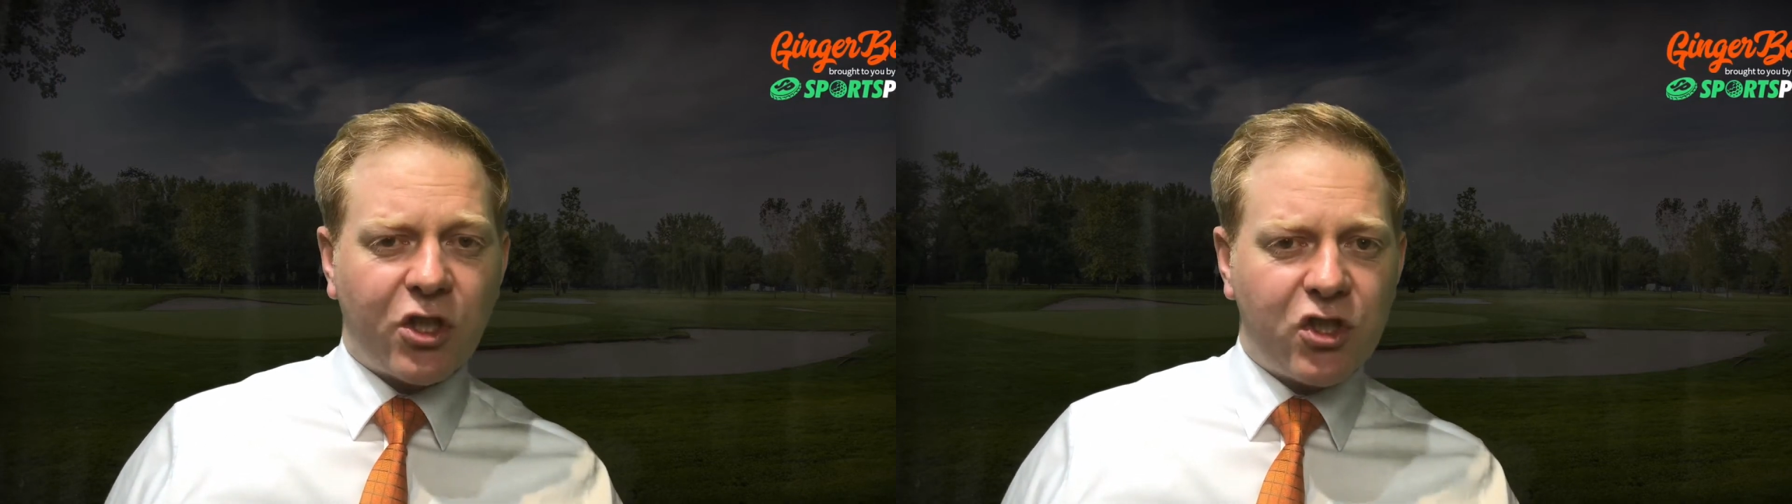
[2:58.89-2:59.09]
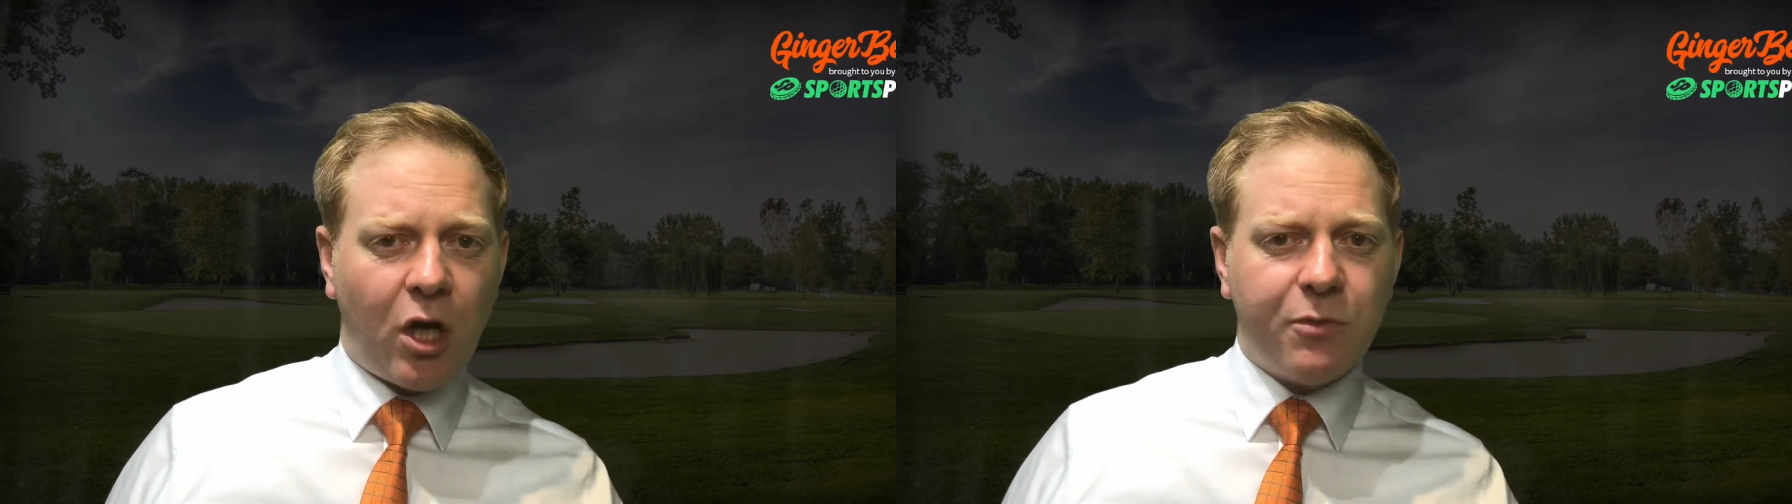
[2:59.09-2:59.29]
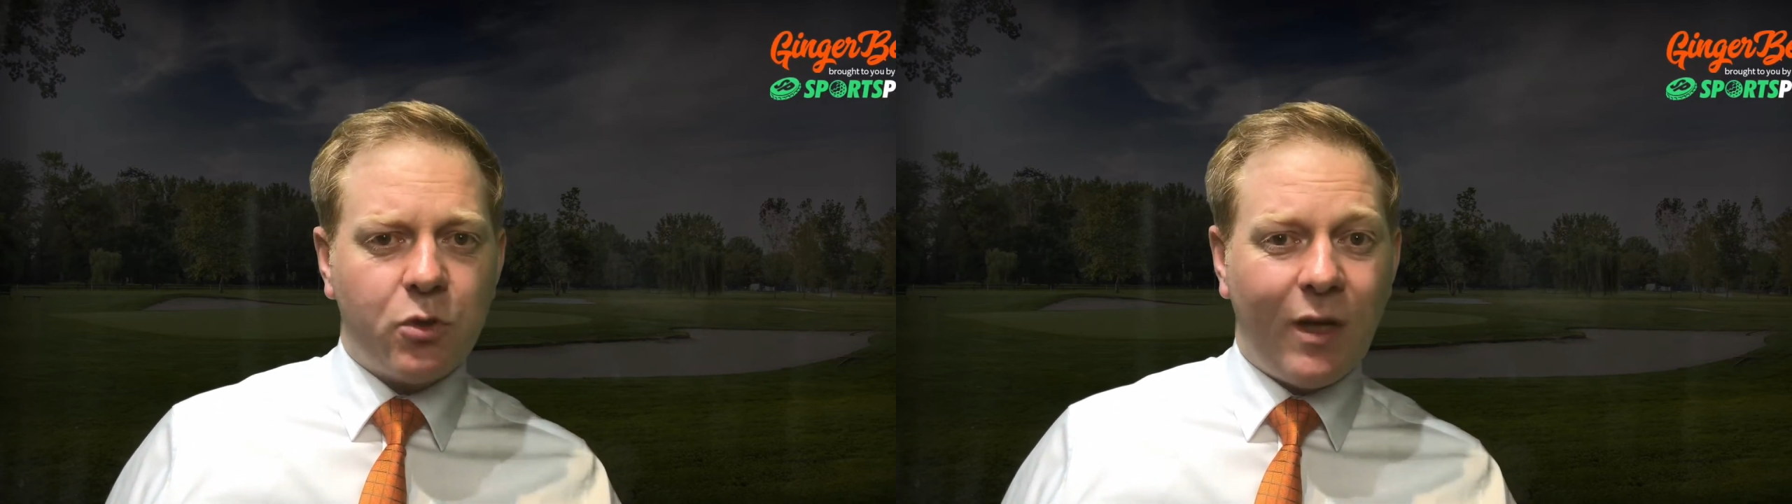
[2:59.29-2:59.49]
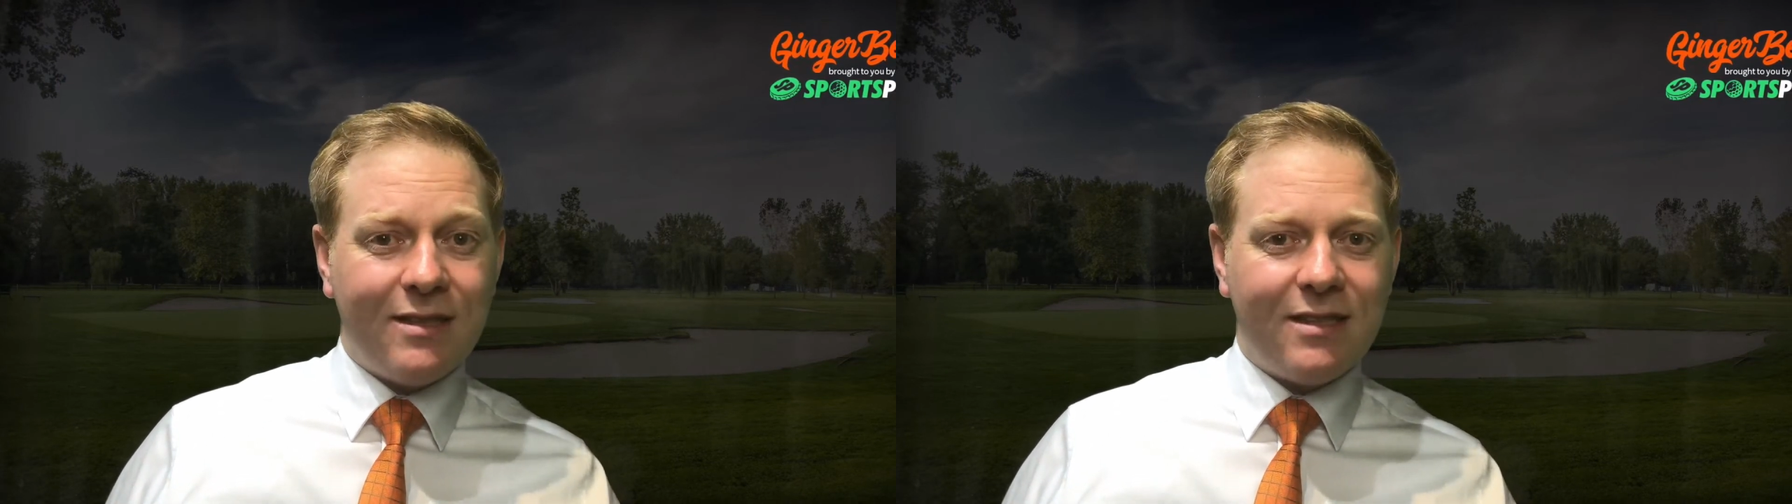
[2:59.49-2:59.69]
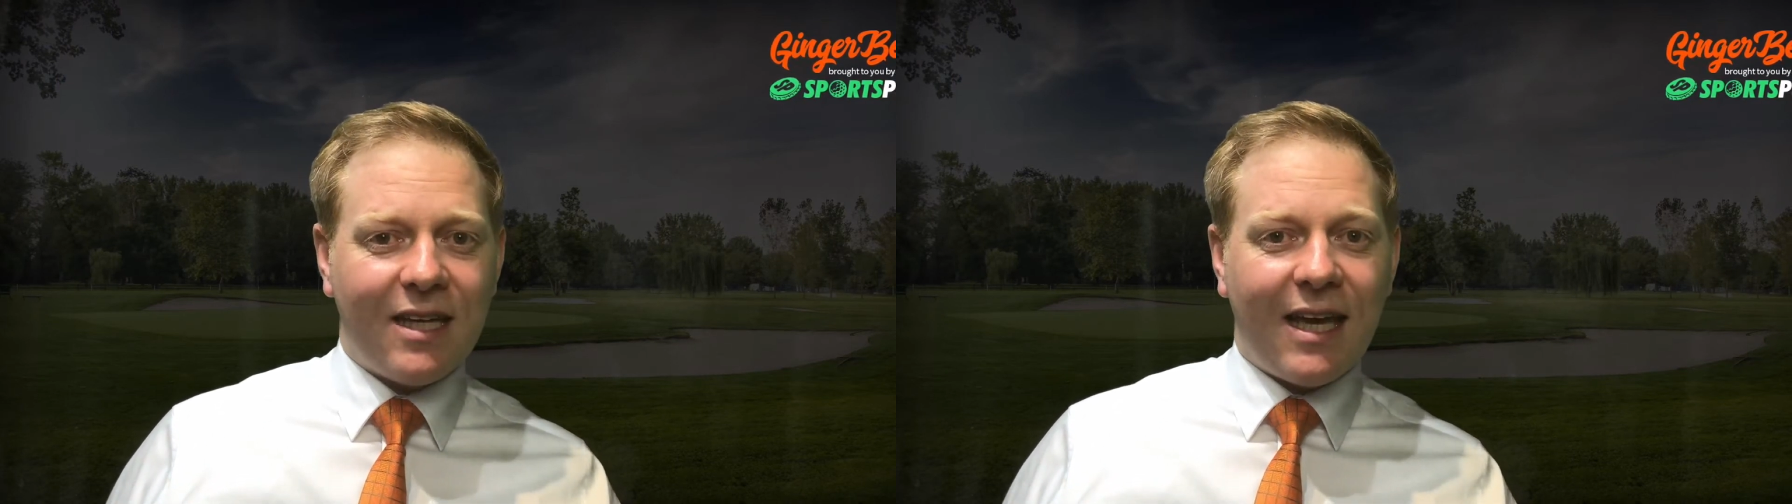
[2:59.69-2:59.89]
top
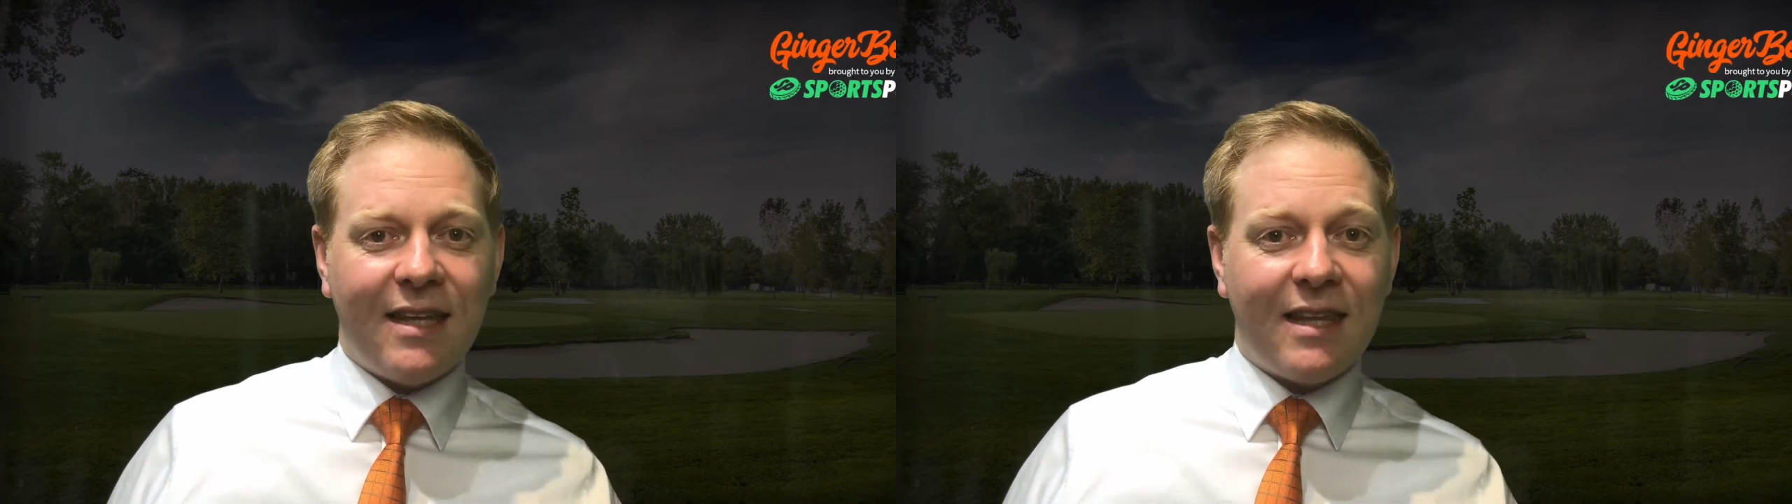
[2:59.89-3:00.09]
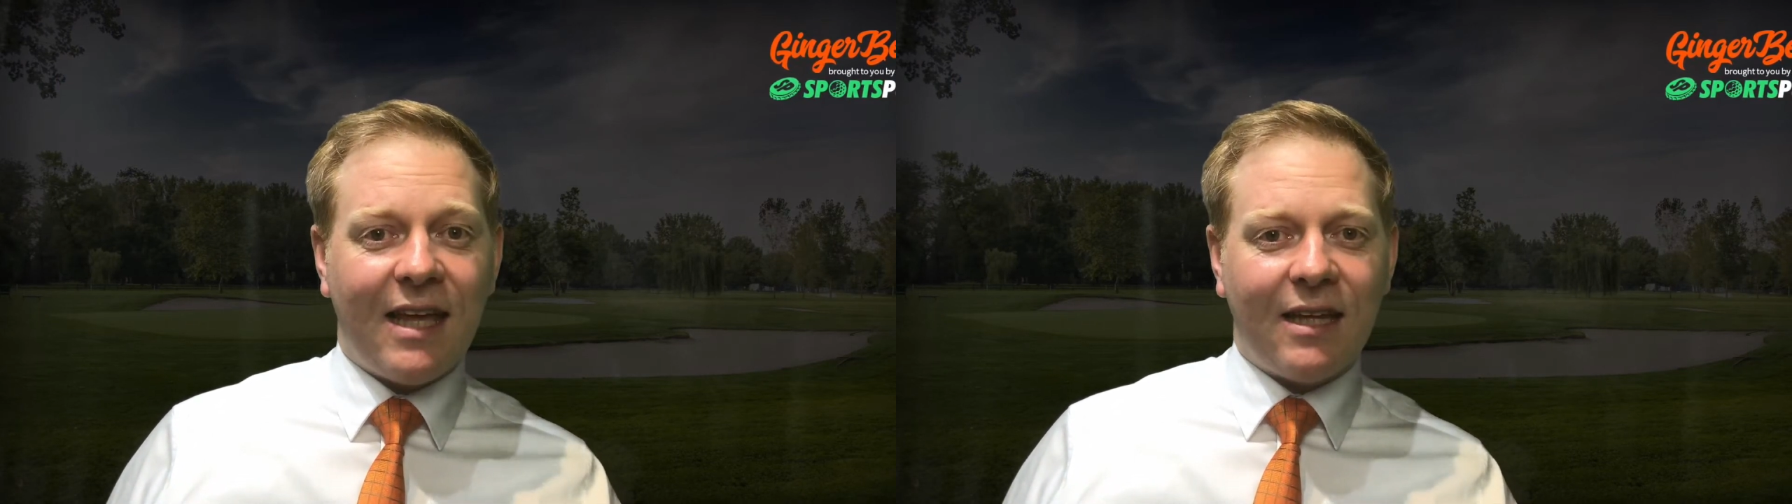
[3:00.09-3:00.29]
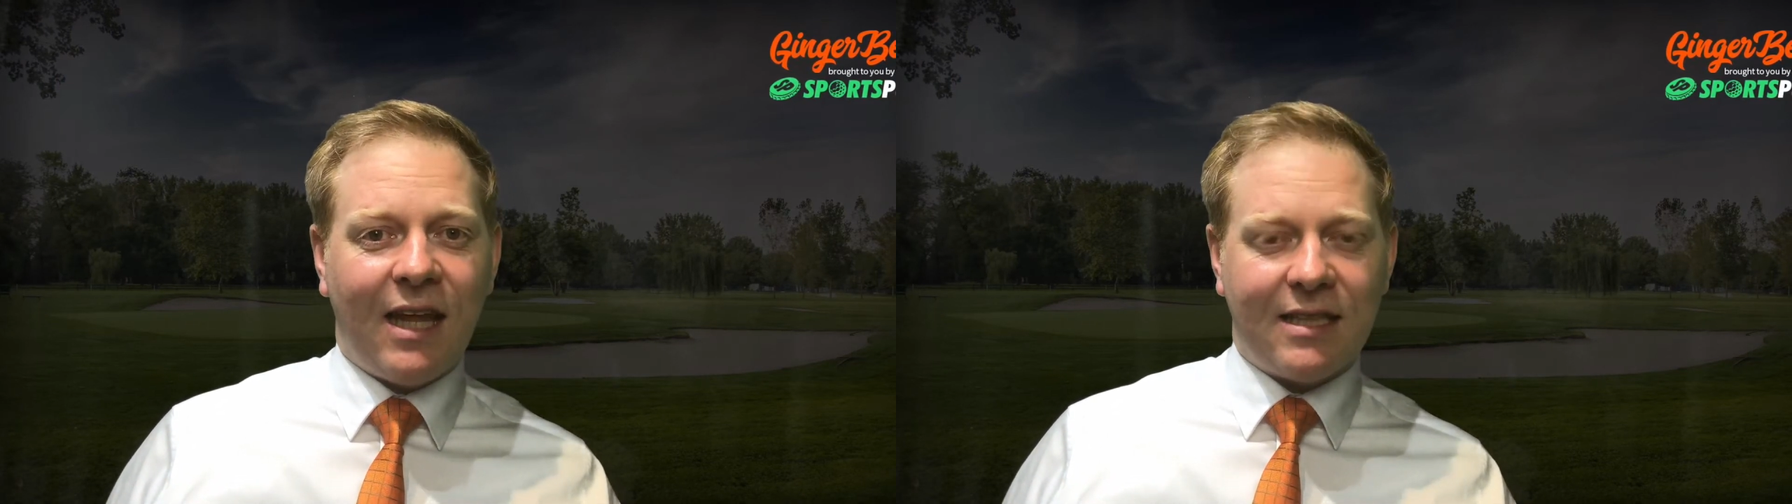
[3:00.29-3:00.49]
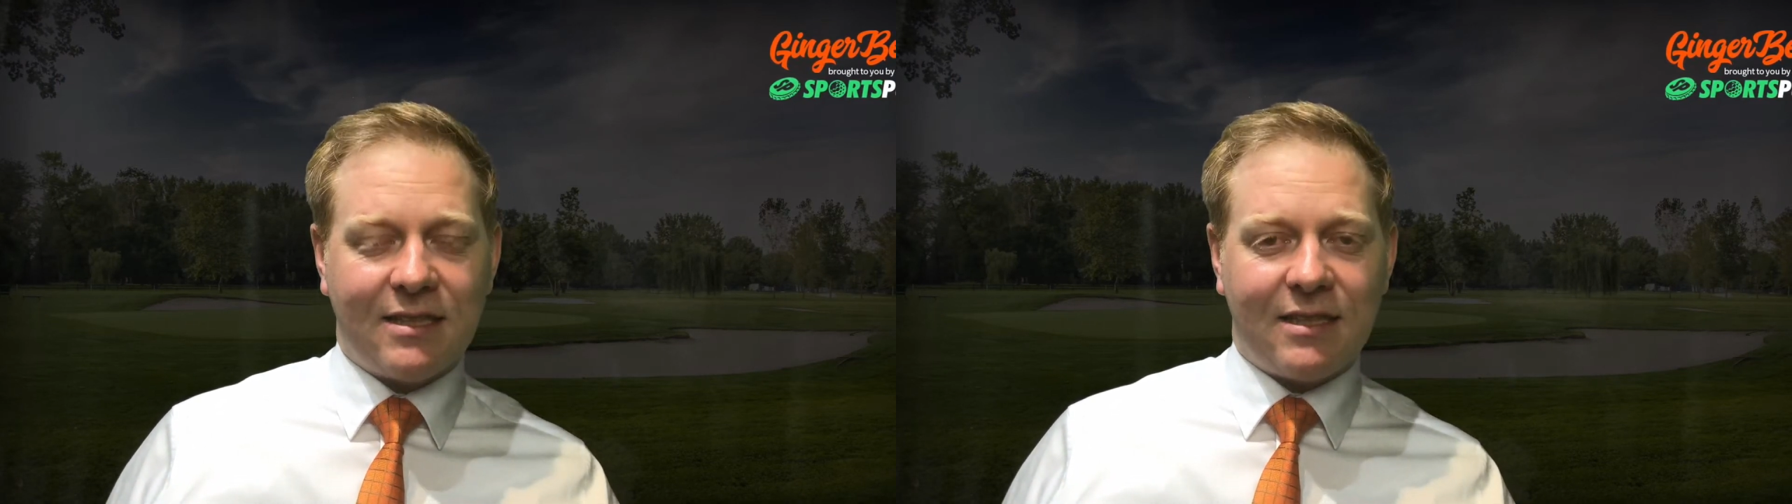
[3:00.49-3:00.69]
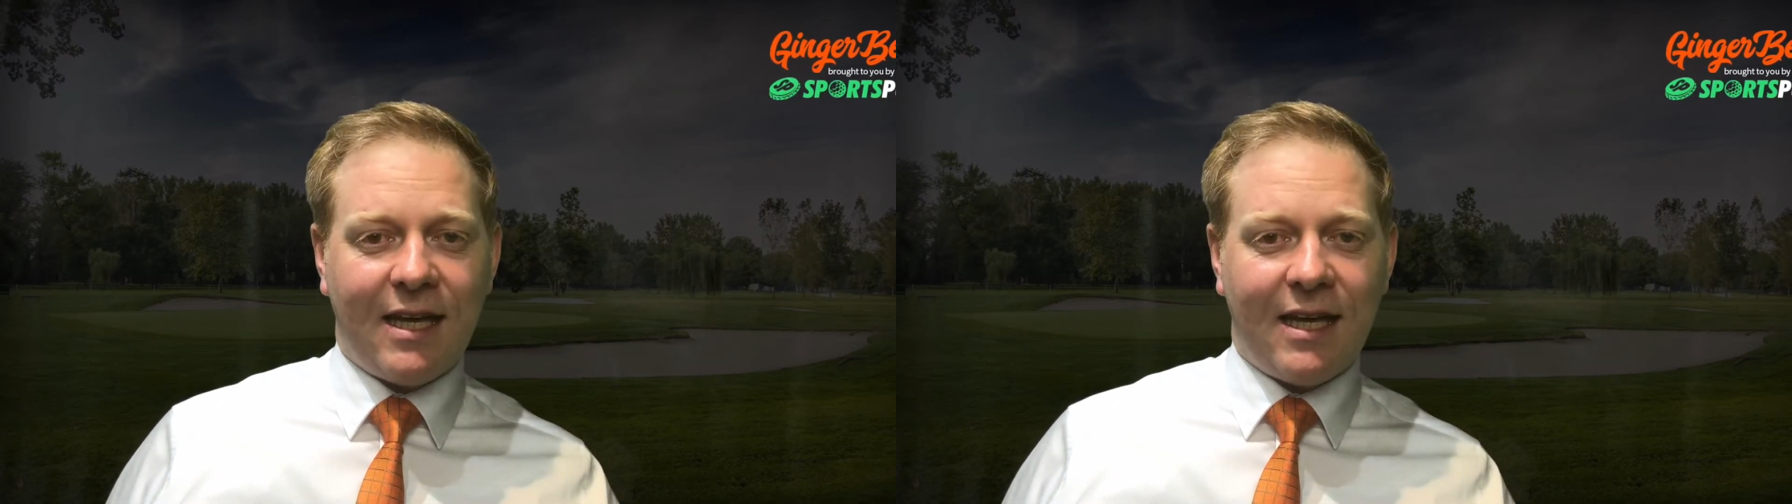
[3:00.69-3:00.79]
20 in their last